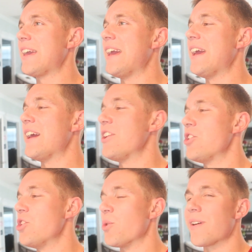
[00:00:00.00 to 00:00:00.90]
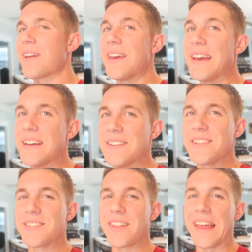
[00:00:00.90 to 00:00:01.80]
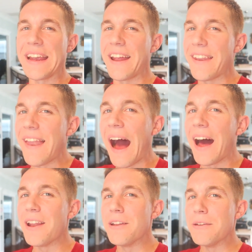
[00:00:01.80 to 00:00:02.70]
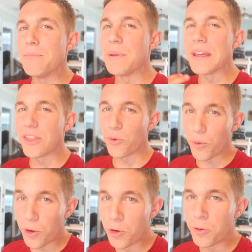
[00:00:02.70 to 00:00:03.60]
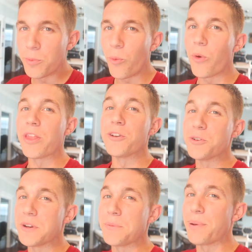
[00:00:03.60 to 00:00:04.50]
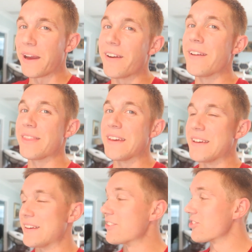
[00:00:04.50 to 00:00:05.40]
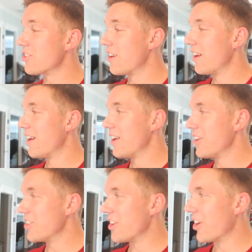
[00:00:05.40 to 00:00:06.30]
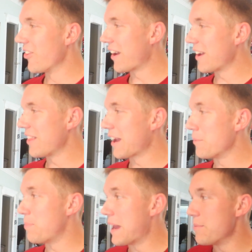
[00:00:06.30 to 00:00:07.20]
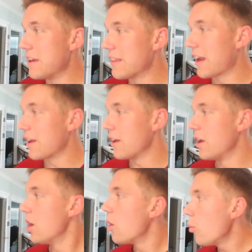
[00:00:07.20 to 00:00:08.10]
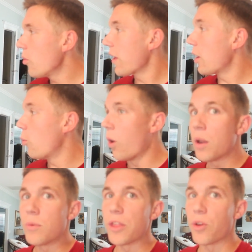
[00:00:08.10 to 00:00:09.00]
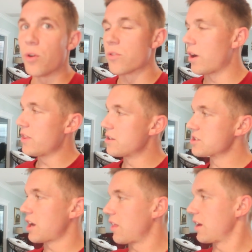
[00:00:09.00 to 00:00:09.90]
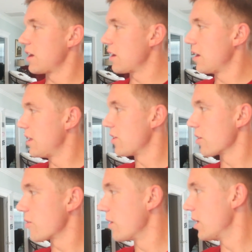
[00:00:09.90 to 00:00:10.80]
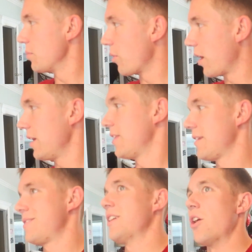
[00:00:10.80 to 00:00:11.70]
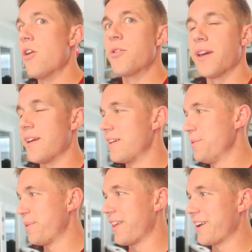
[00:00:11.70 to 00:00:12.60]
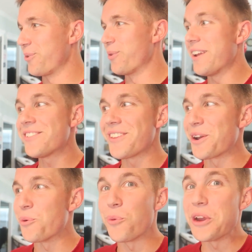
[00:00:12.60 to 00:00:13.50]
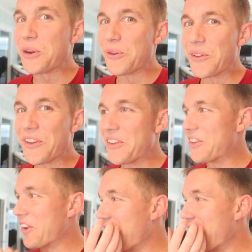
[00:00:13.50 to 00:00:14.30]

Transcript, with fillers: can your kids like not be in the room when they're doing parent things. You know, like like a baby, All like ages. well, like a one month old, right? They're just kind of like in their crib, right? That's like okay, but like when is it like weird? You